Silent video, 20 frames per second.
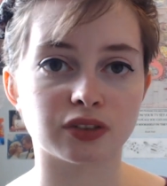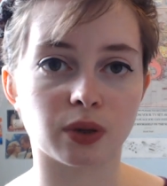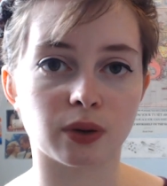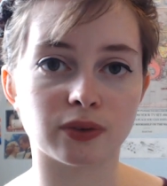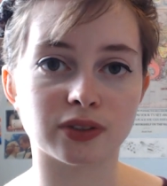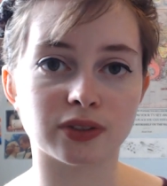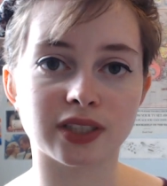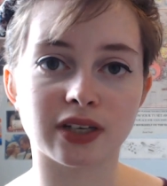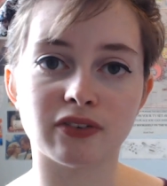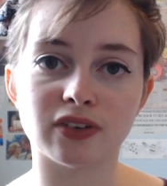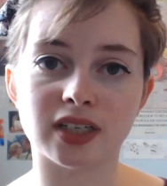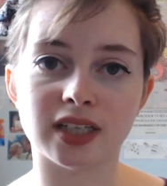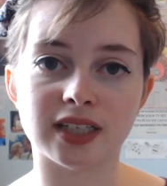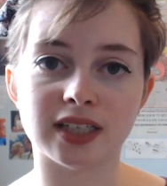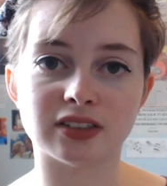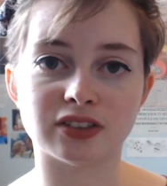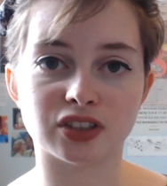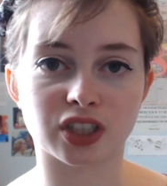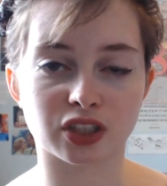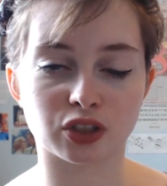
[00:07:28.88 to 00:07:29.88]
So I would
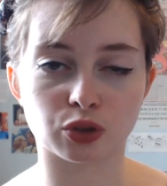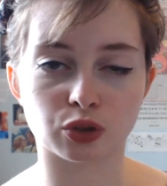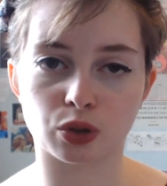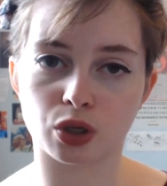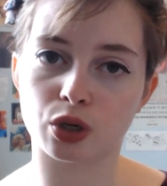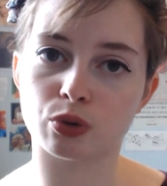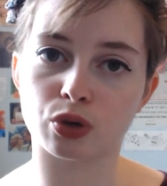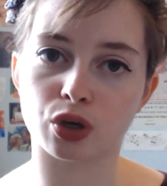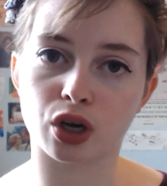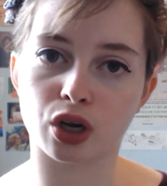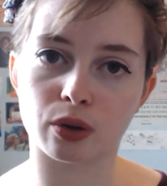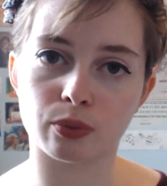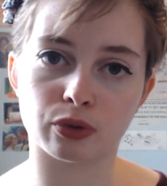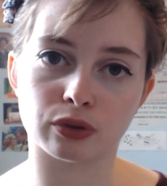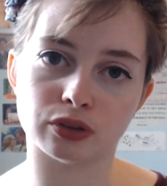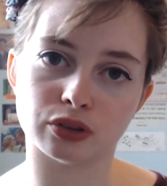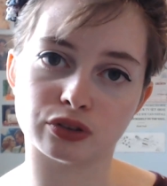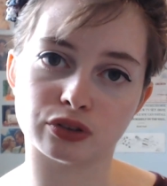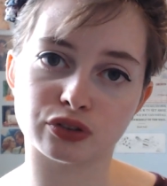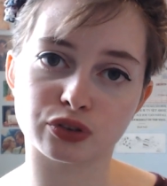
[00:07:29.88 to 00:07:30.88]
definitely suggest your local
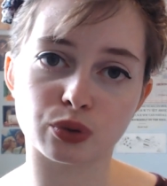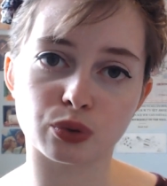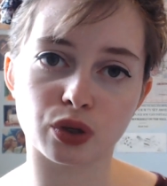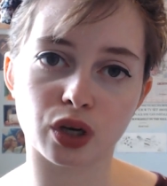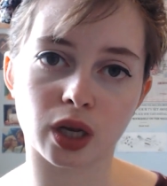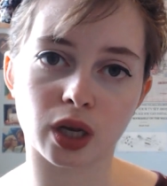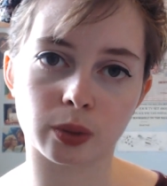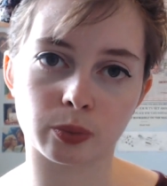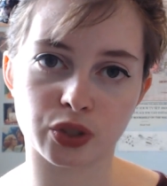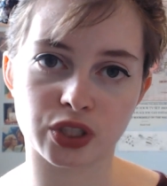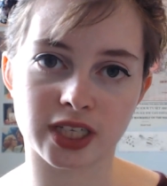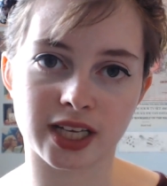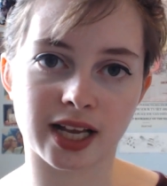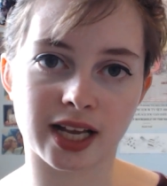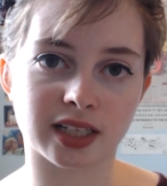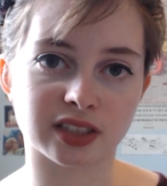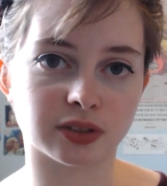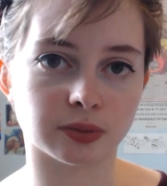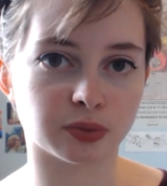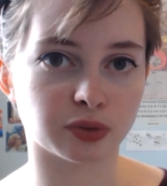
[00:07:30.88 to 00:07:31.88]
library or your school library to
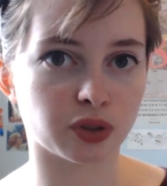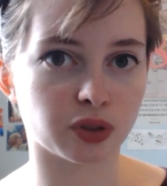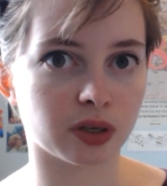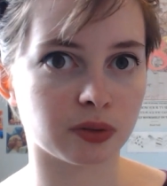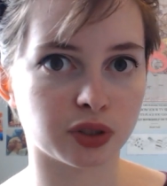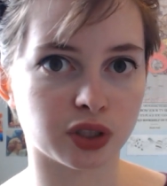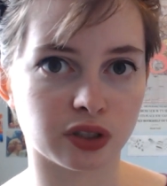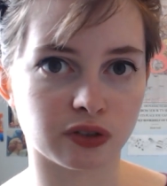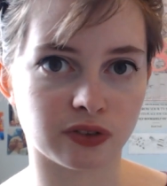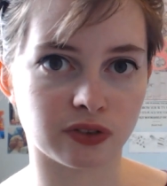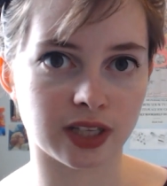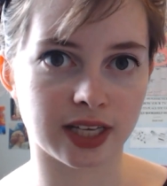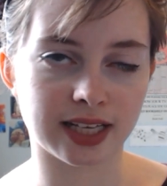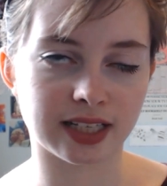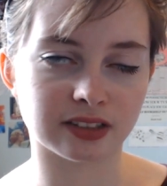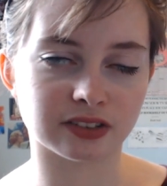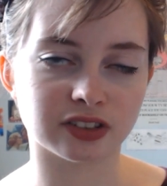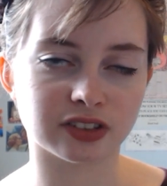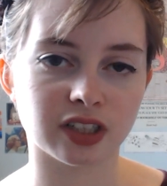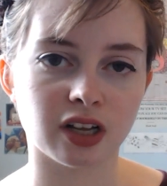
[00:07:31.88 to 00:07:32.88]
get a subscription of
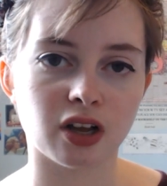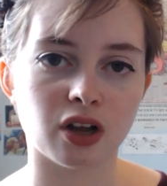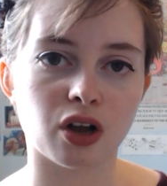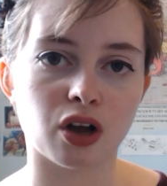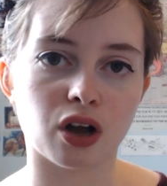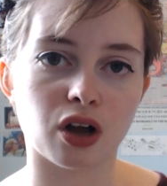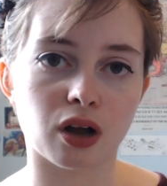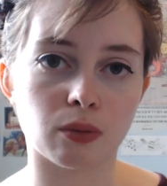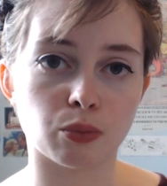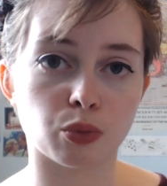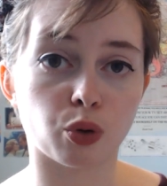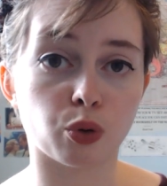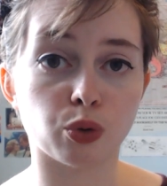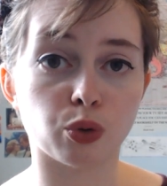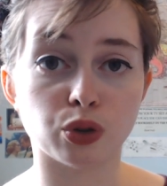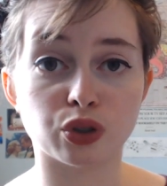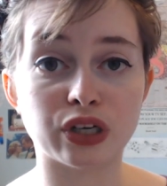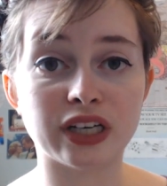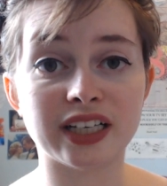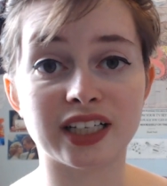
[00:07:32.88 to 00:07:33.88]
these,
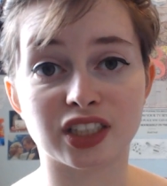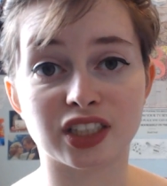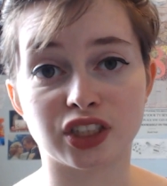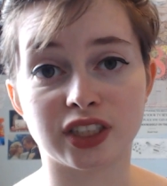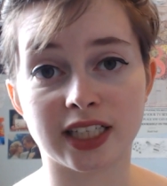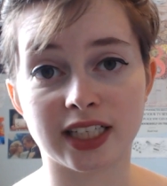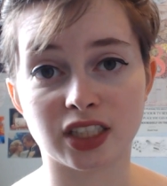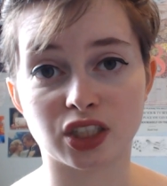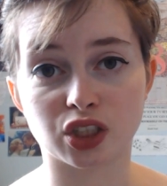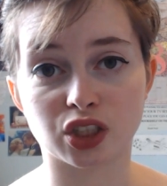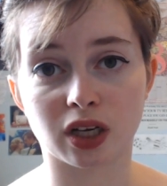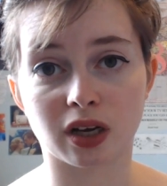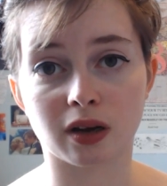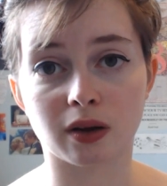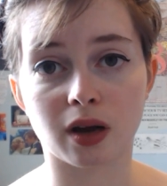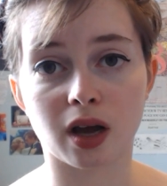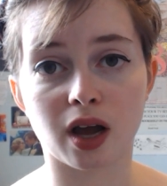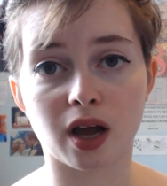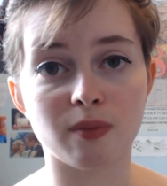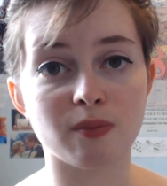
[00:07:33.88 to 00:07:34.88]
or your English
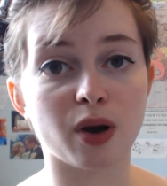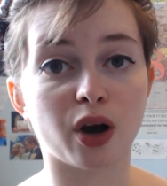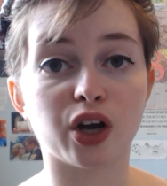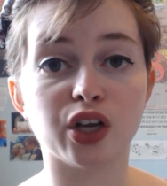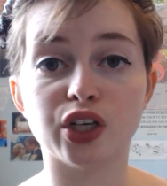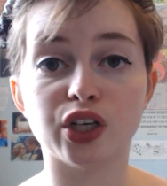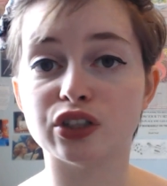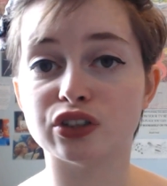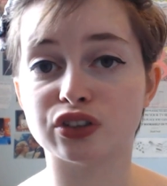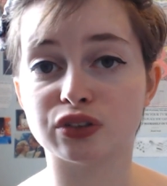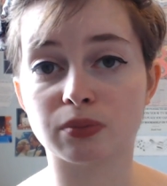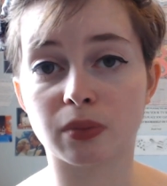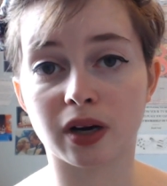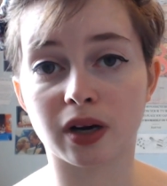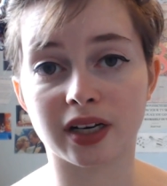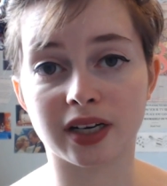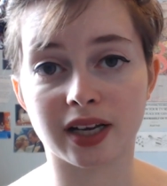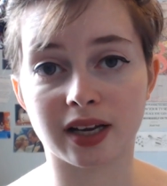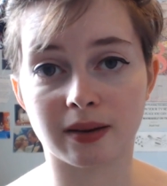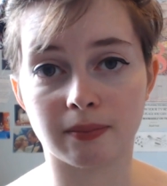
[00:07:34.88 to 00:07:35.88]
teacher. I used
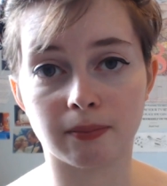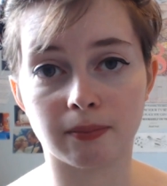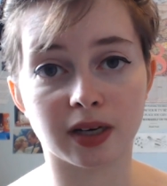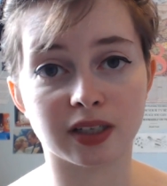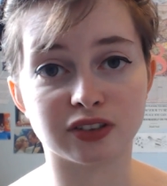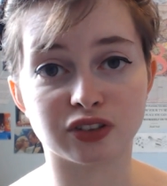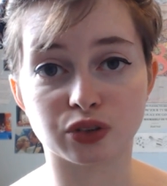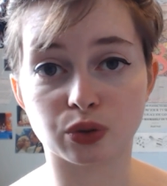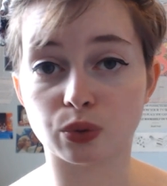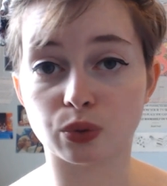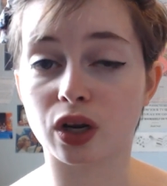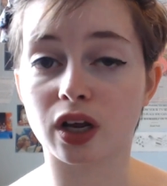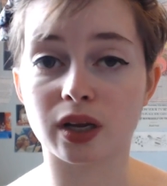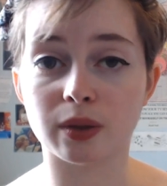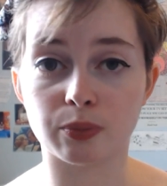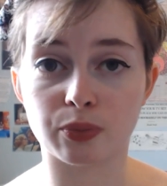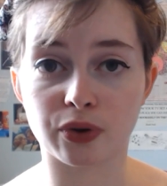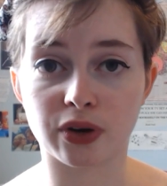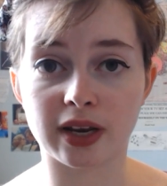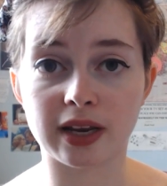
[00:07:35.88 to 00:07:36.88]
mine at my school
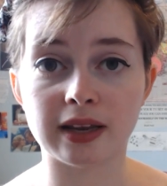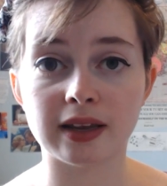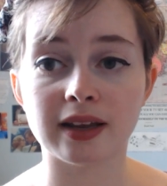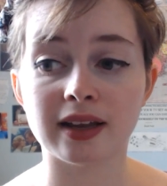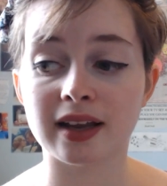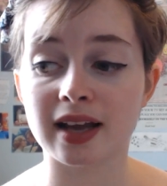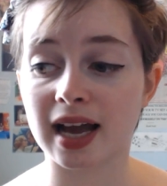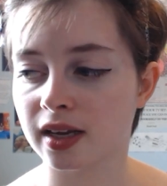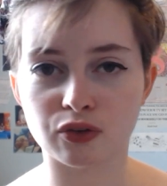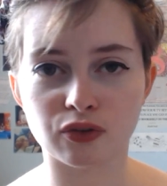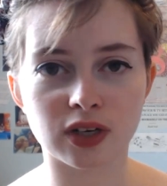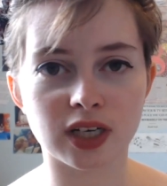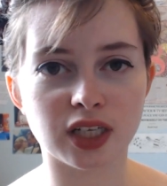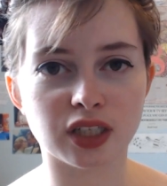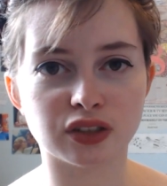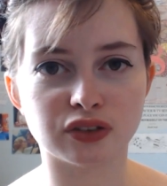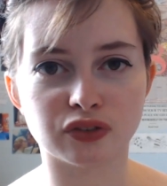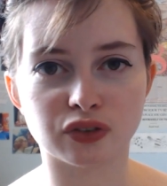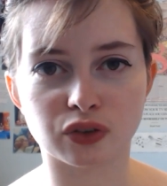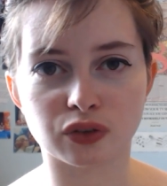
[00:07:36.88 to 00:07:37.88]
library. They're
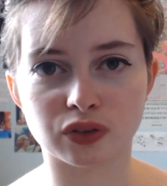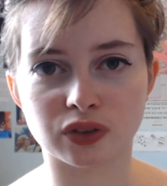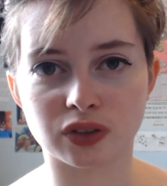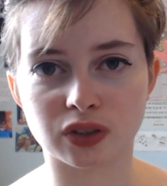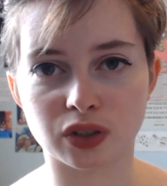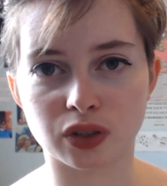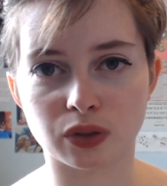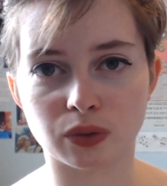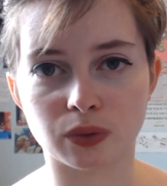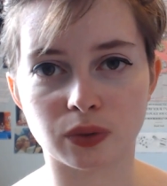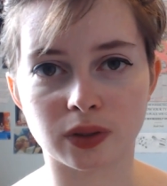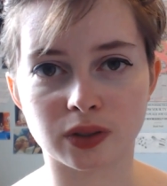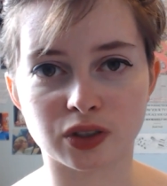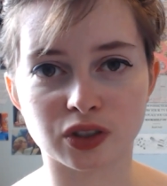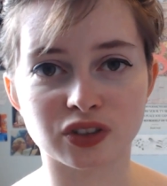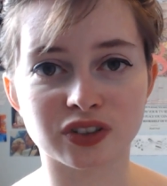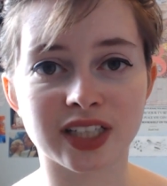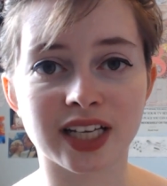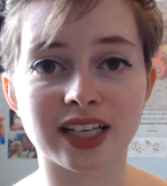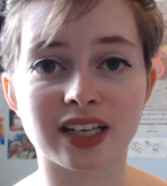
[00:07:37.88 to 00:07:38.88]
really useful to
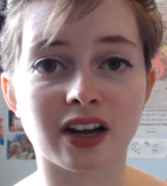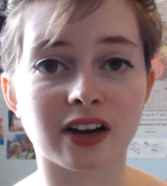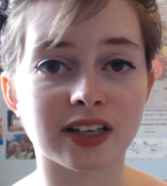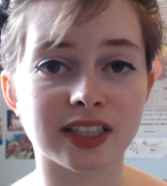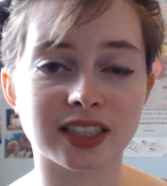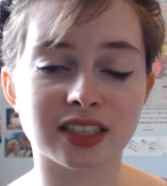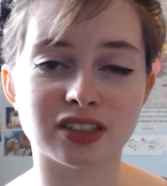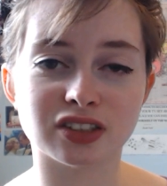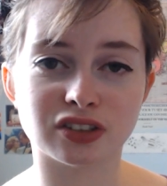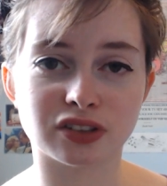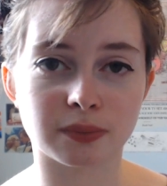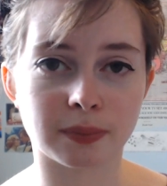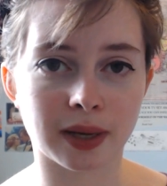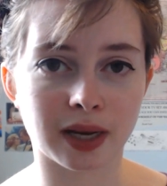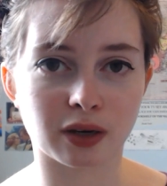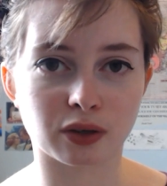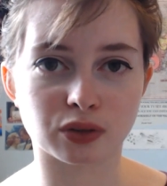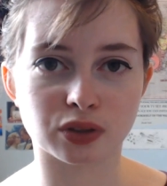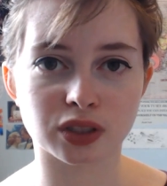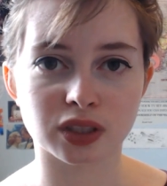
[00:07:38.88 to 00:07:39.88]
just get guidance
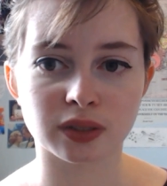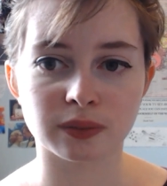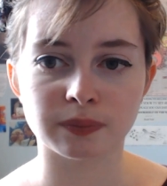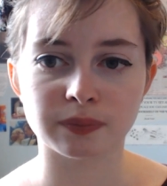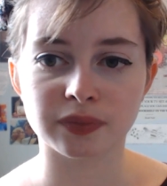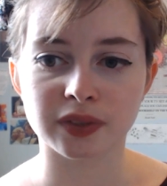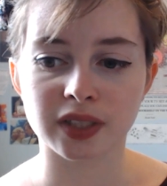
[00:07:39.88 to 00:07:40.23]
about